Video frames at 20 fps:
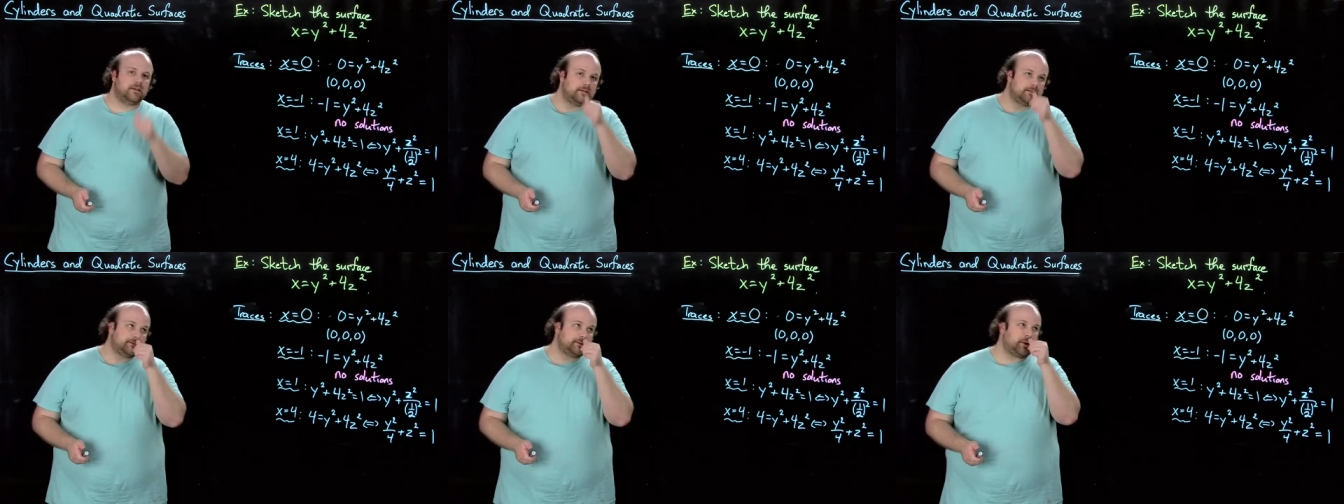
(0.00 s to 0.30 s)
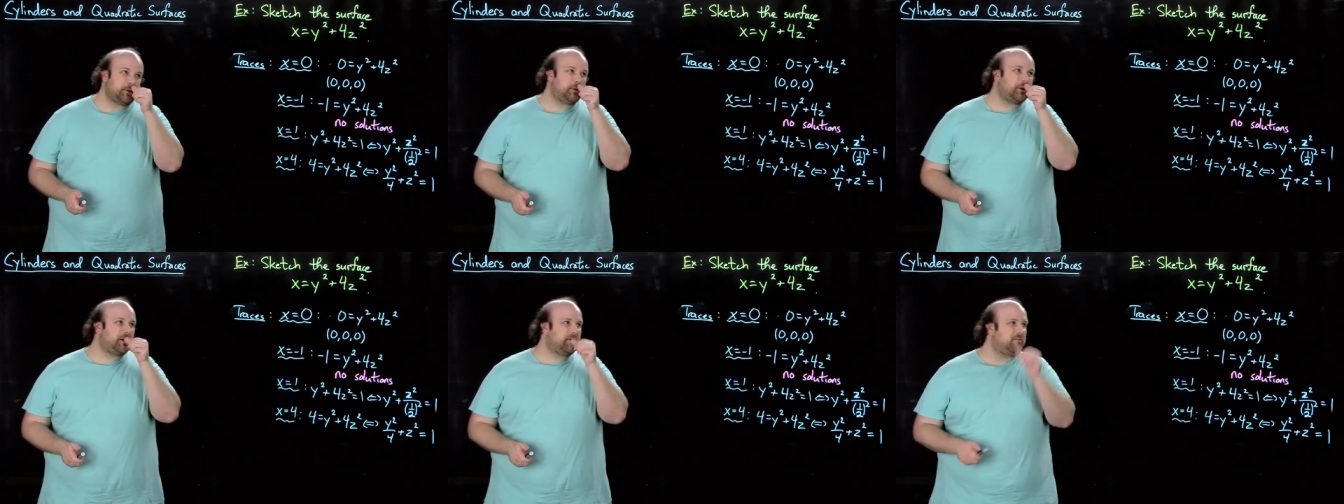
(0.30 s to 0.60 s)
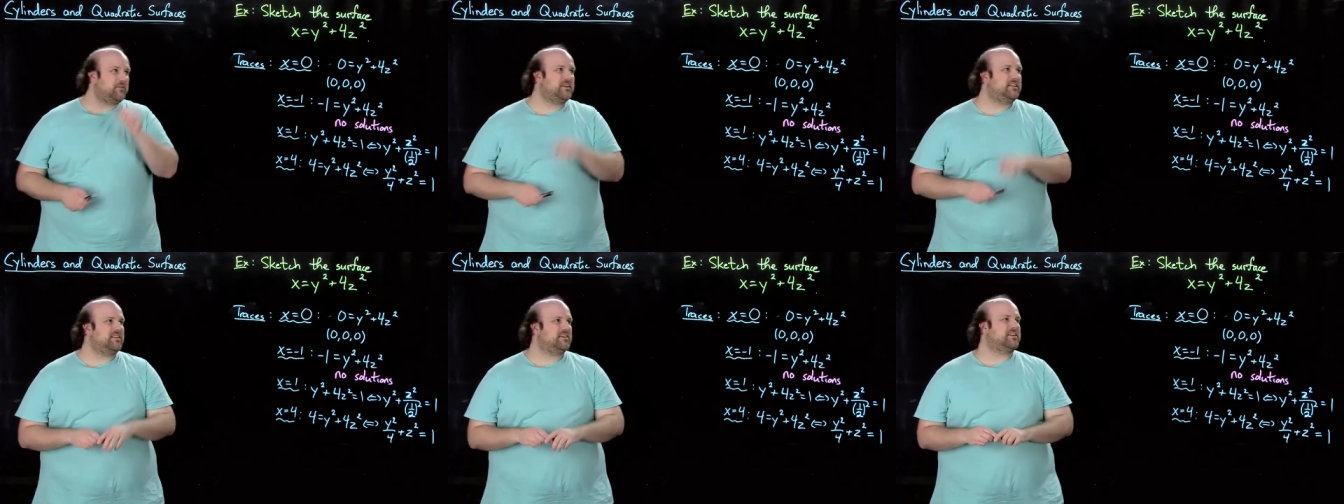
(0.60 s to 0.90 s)
So
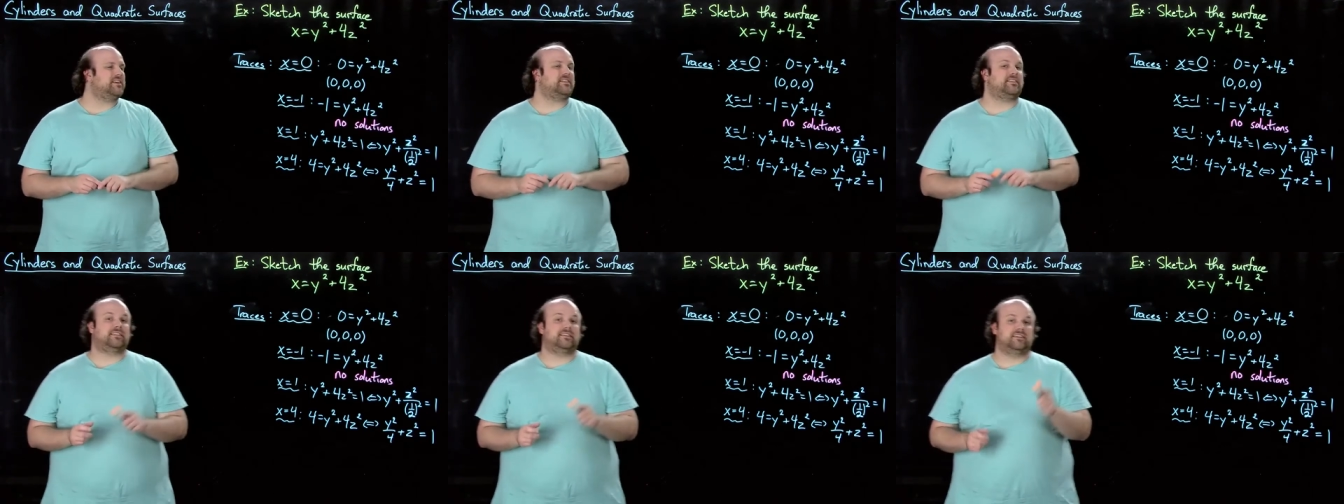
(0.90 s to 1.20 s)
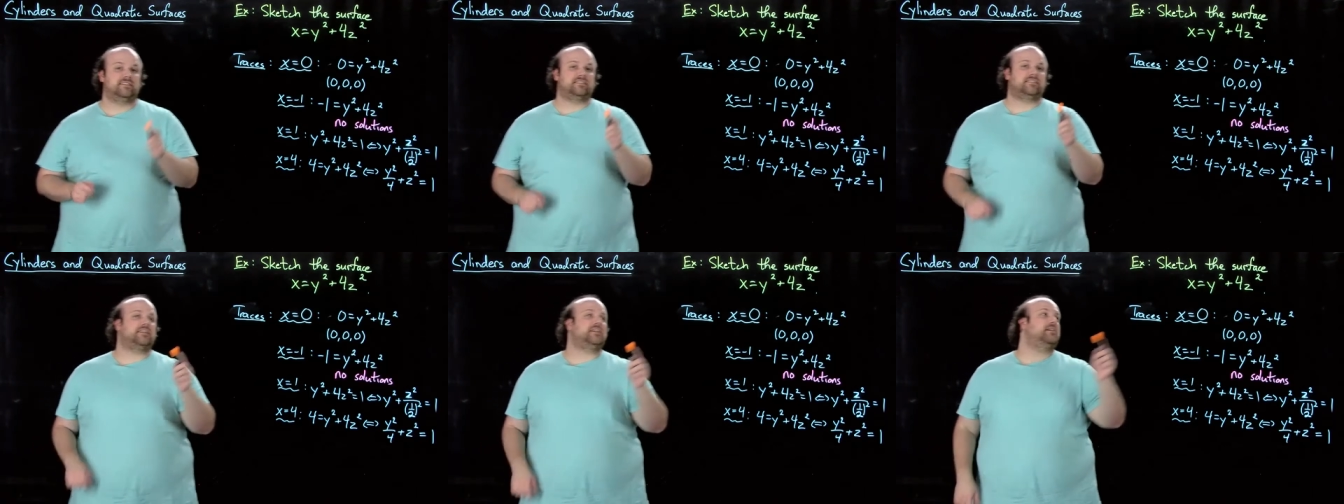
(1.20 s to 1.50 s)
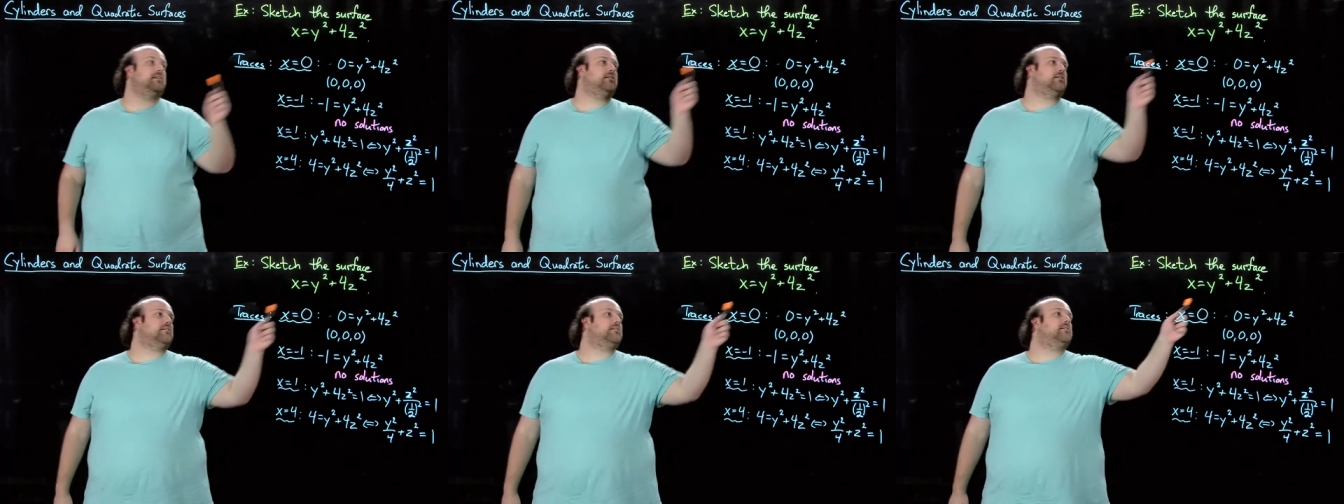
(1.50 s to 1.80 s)
if we look at this
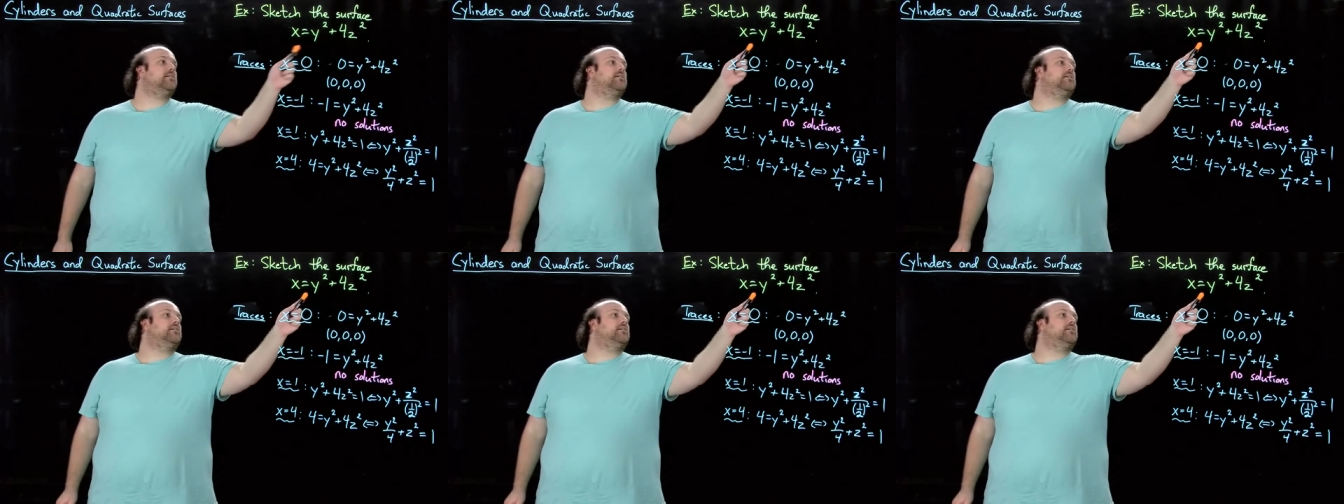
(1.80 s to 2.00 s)
here,